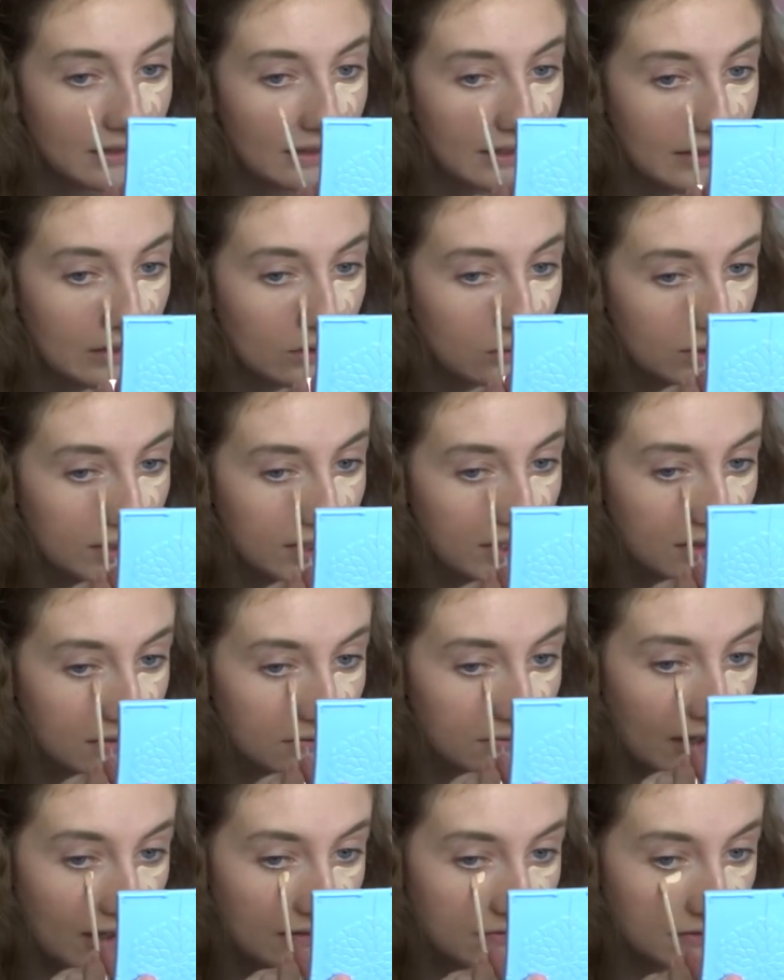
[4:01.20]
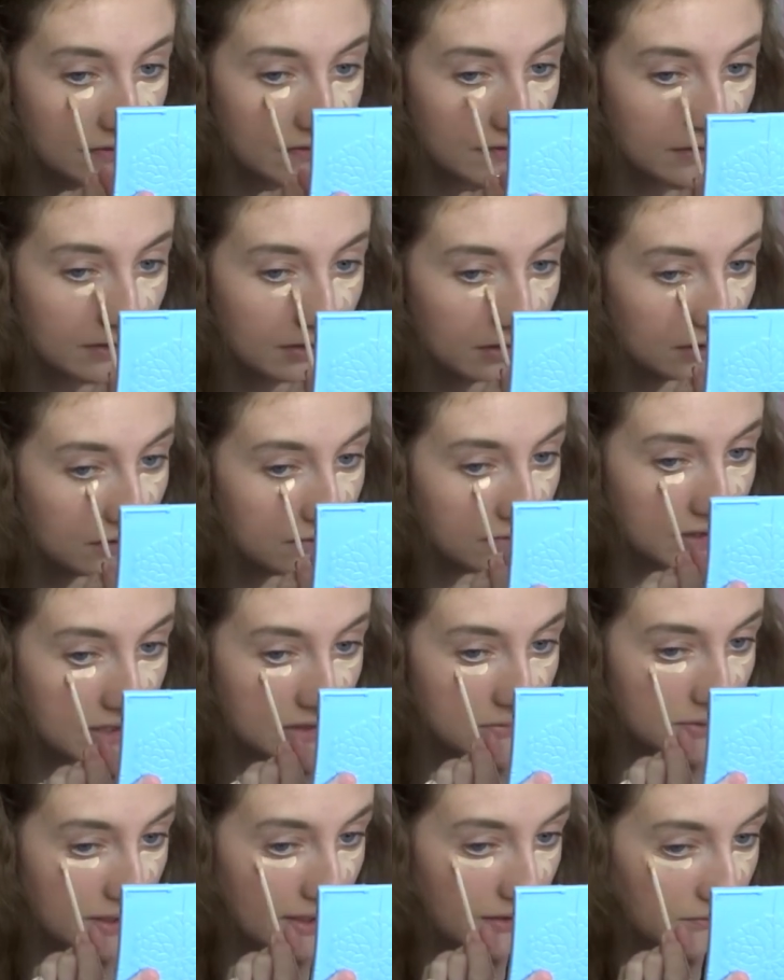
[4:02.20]
liquidy rather than
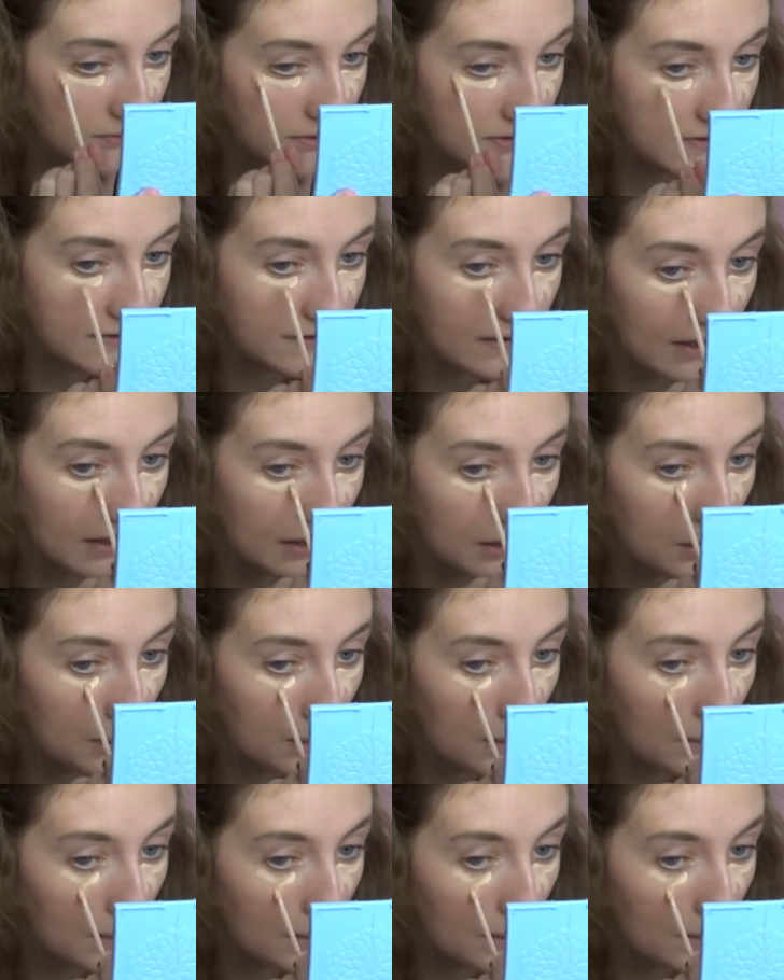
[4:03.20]
creamy, I would say.